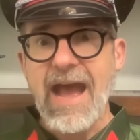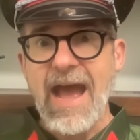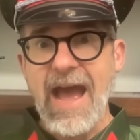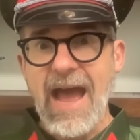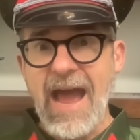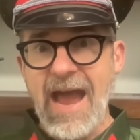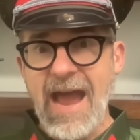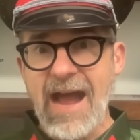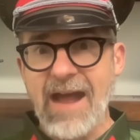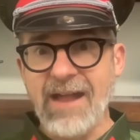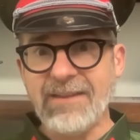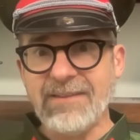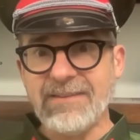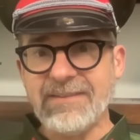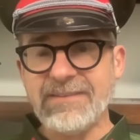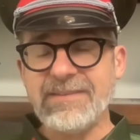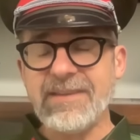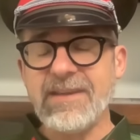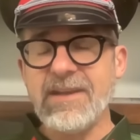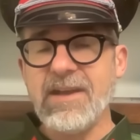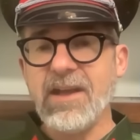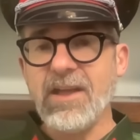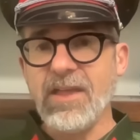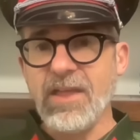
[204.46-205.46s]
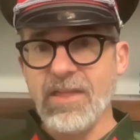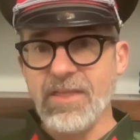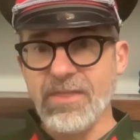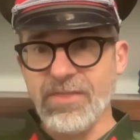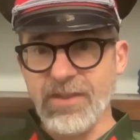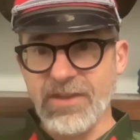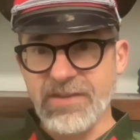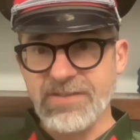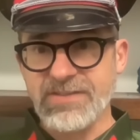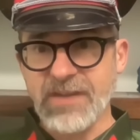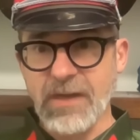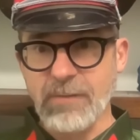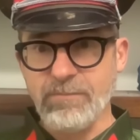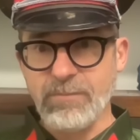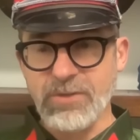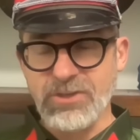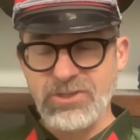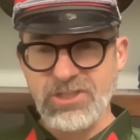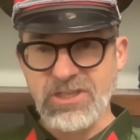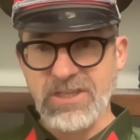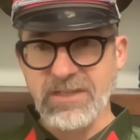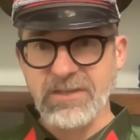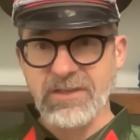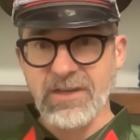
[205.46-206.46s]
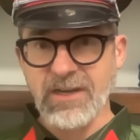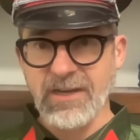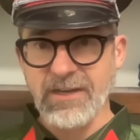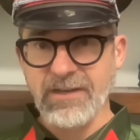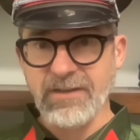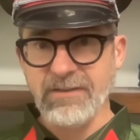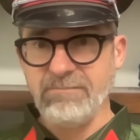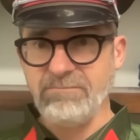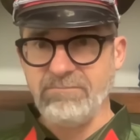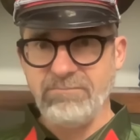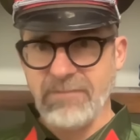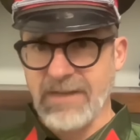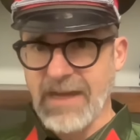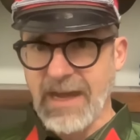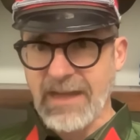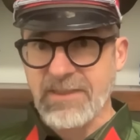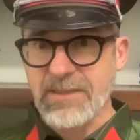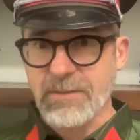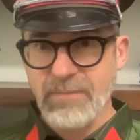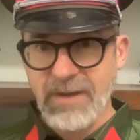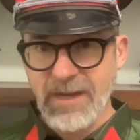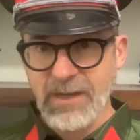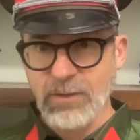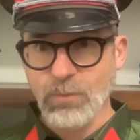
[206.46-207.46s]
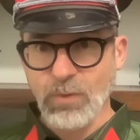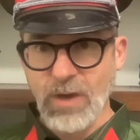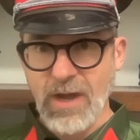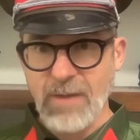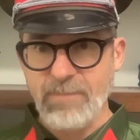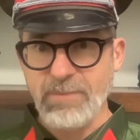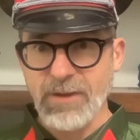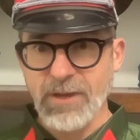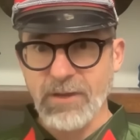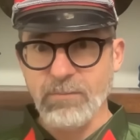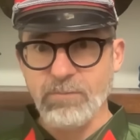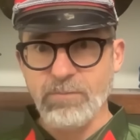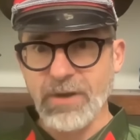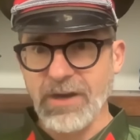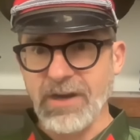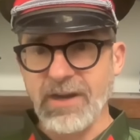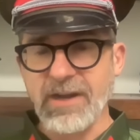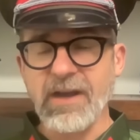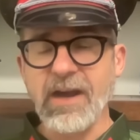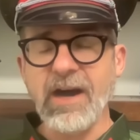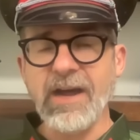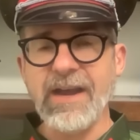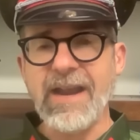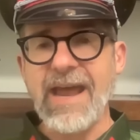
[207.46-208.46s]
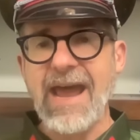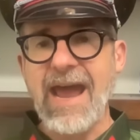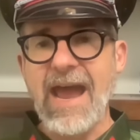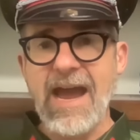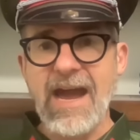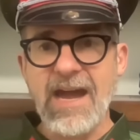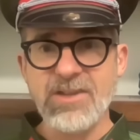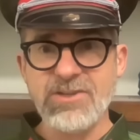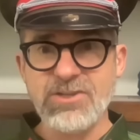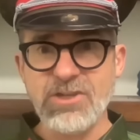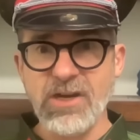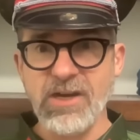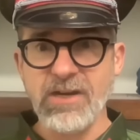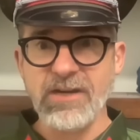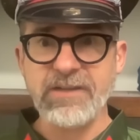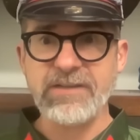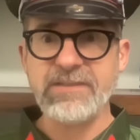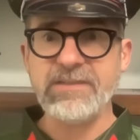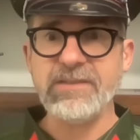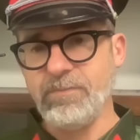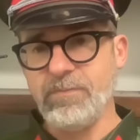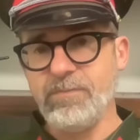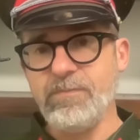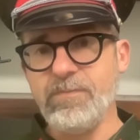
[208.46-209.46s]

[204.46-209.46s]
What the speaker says: as the submachine gun, not the main weapon, but an adjunct.